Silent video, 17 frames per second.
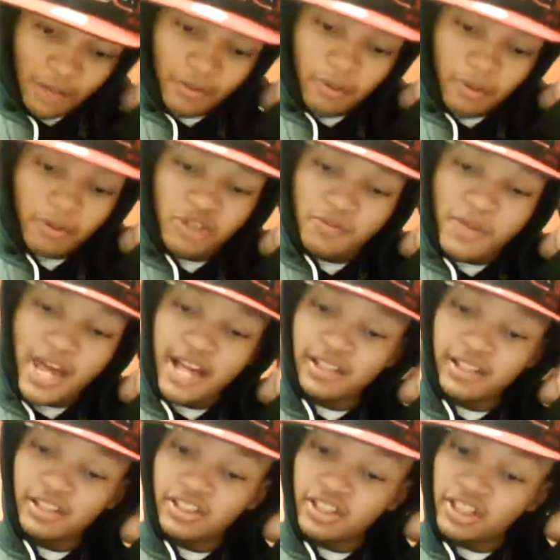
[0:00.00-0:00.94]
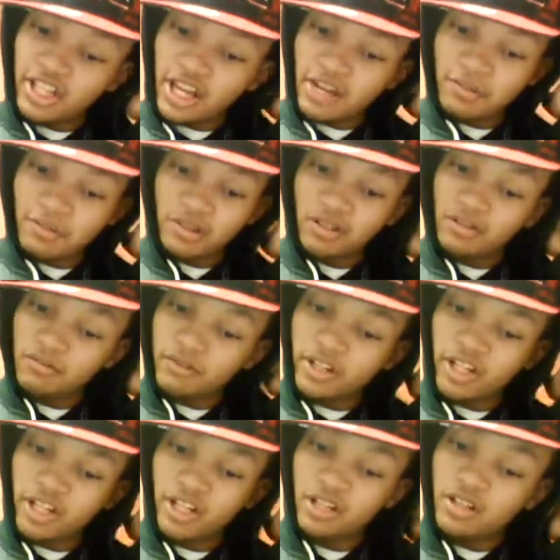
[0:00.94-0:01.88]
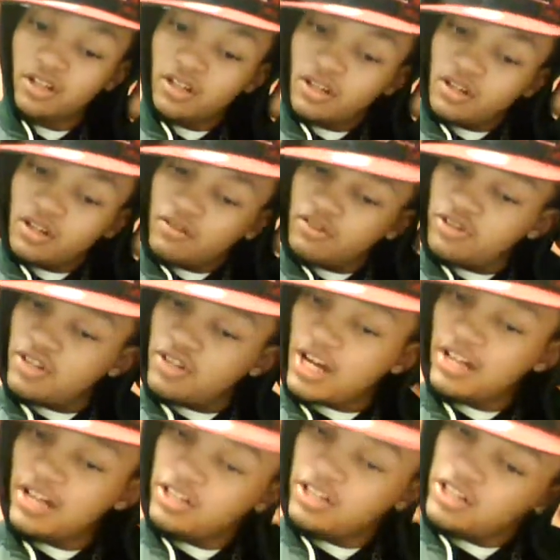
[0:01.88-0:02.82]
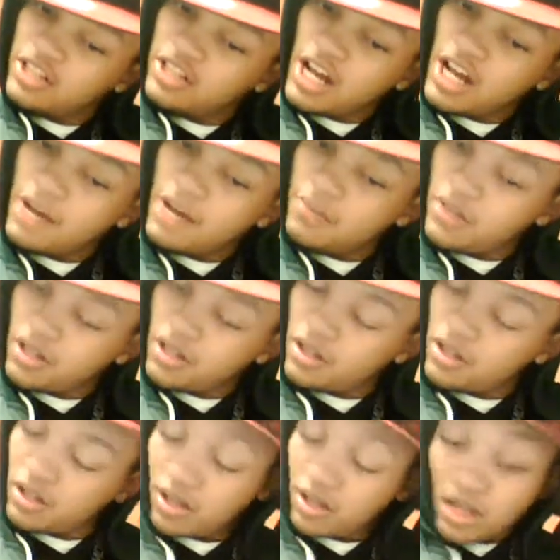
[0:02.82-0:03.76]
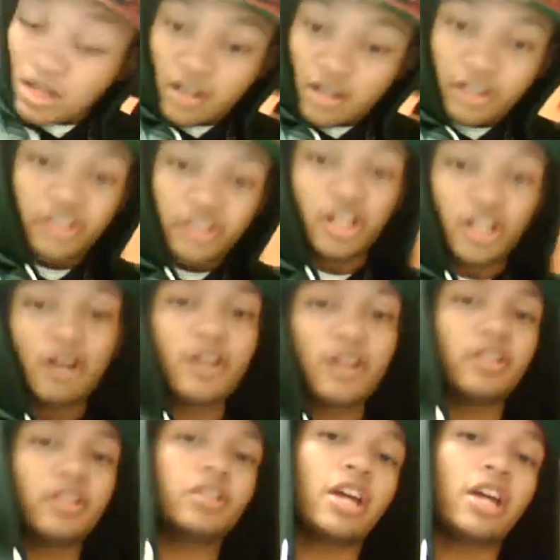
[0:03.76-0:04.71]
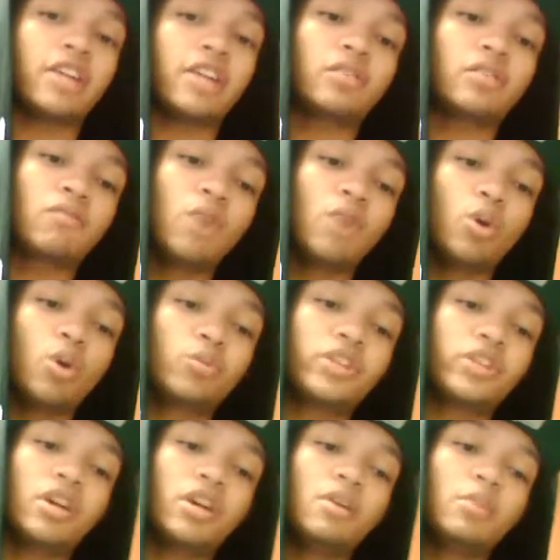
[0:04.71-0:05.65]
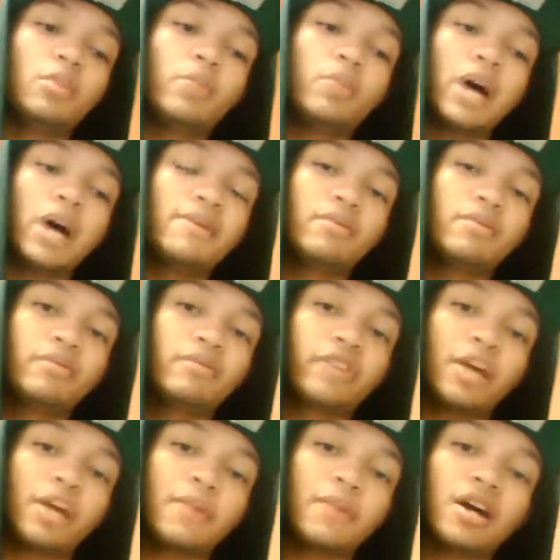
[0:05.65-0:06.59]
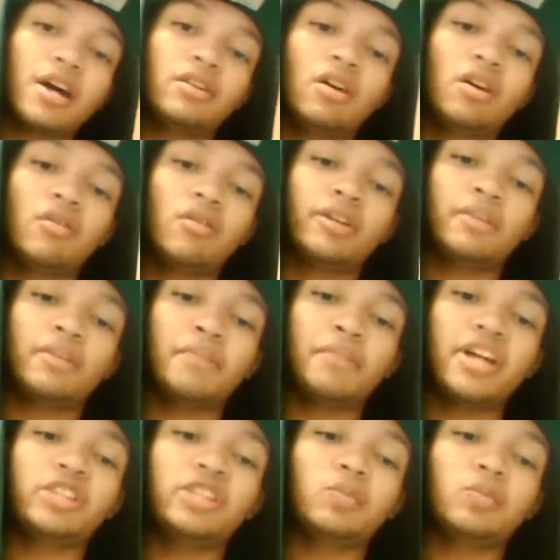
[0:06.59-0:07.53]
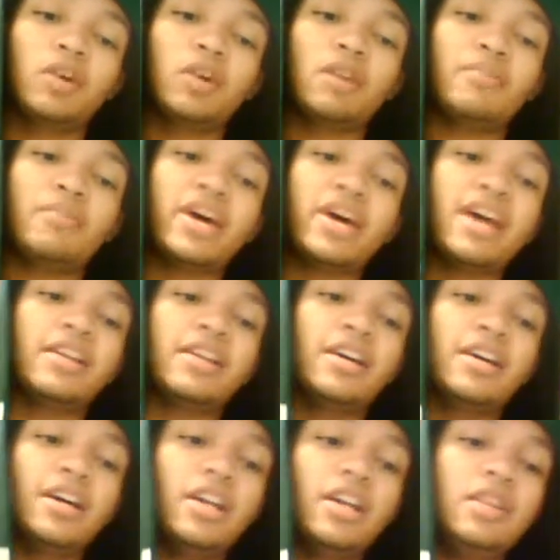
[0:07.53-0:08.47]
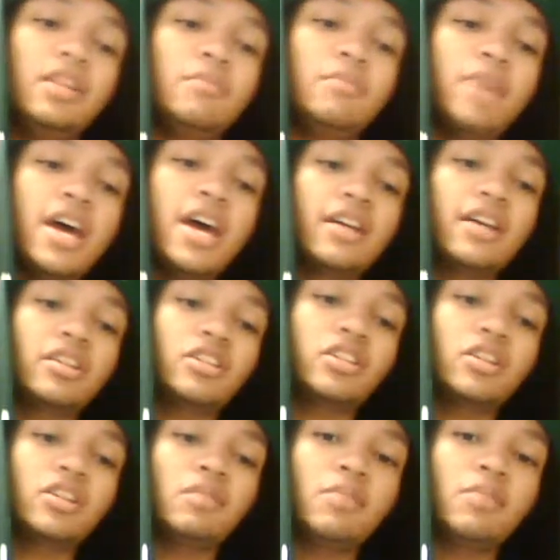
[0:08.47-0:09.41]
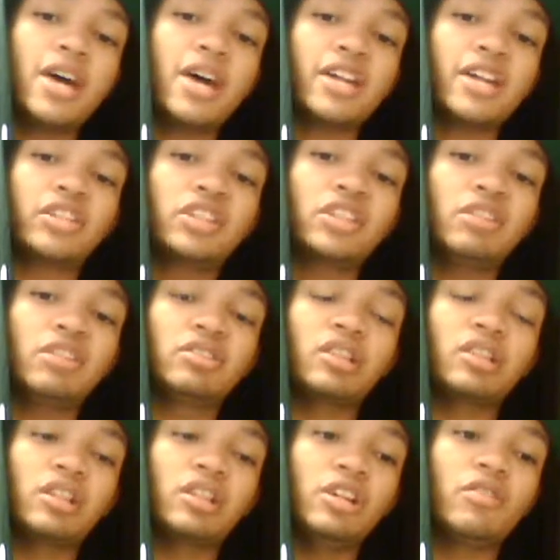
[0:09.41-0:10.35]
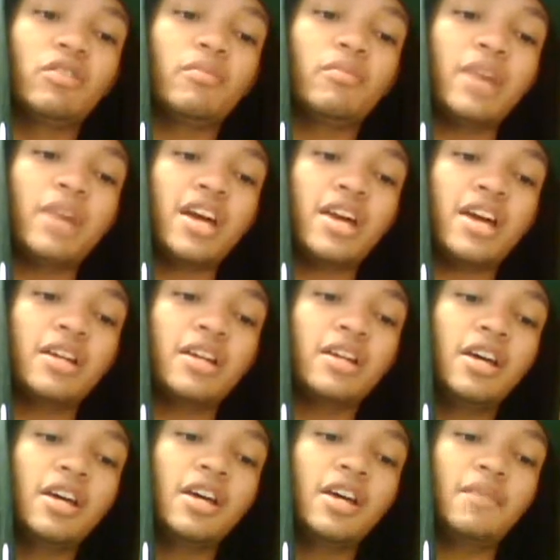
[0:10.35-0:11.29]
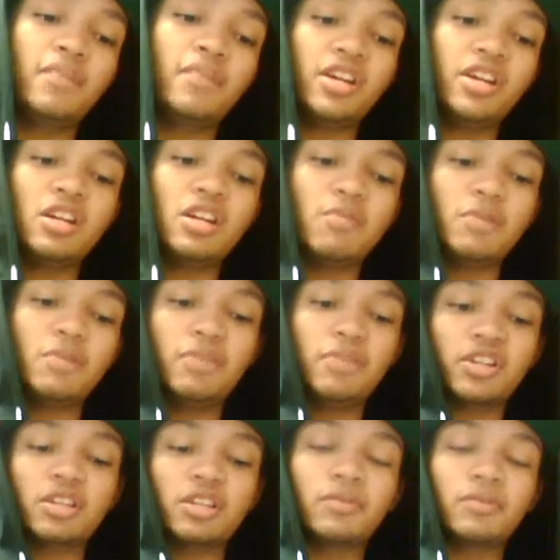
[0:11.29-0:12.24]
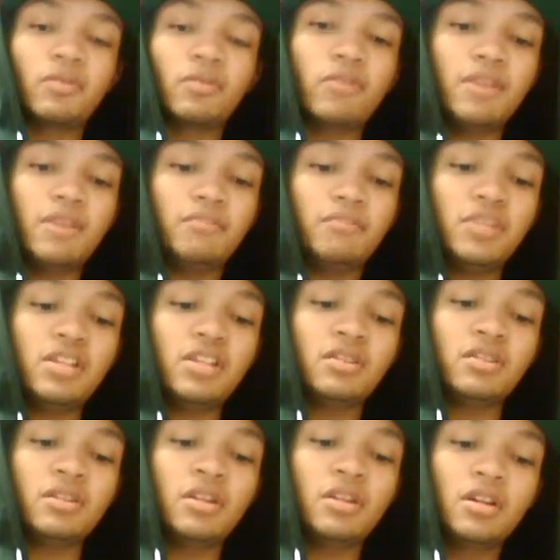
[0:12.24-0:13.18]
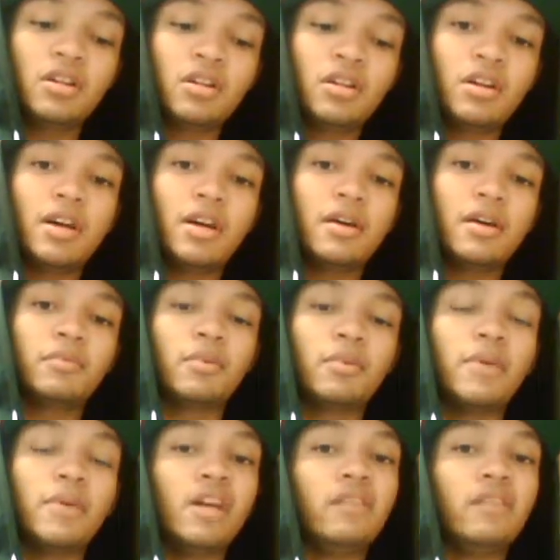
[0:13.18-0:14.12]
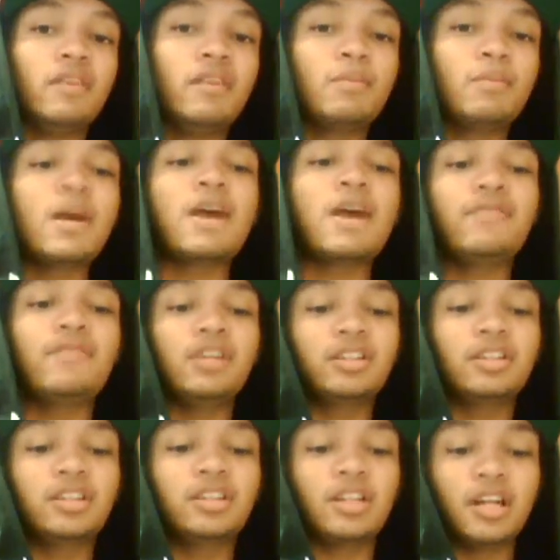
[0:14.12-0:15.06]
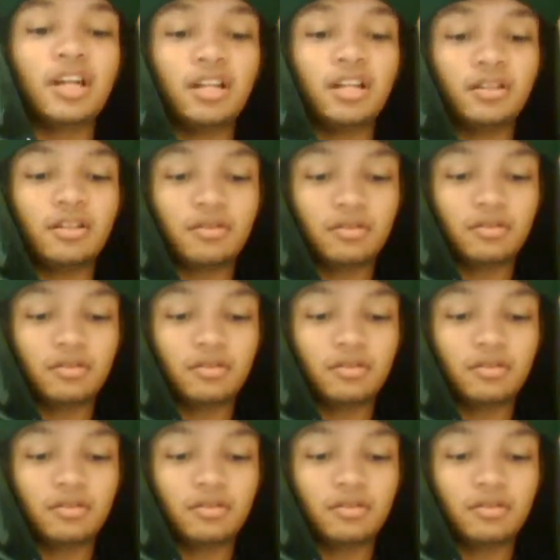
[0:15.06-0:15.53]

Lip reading: Pretty much Magnus had came in the ring, was trying to stop Kazarian at the ropes, but Bobby Roode came out of nowhere with the baseball bat and hit Magnus in the back since he was the legal man and pinned him and picked up the win, beating the main event Mafia tonight.